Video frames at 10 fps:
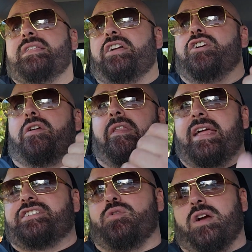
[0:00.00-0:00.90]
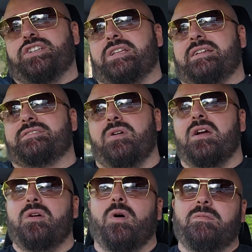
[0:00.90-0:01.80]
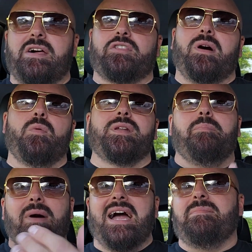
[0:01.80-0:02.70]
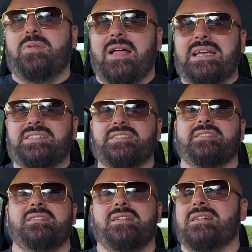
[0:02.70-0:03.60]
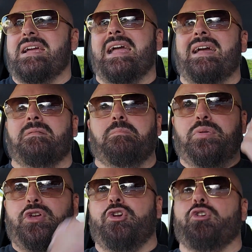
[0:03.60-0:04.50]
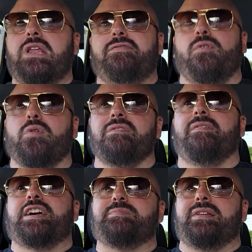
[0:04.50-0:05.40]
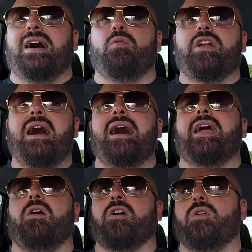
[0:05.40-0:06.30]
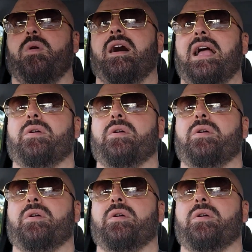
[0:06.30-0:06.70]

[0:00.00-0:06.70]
Now you go to the next question is, well, Alberto, I want to buy a place purely for investment. I want a high ROI.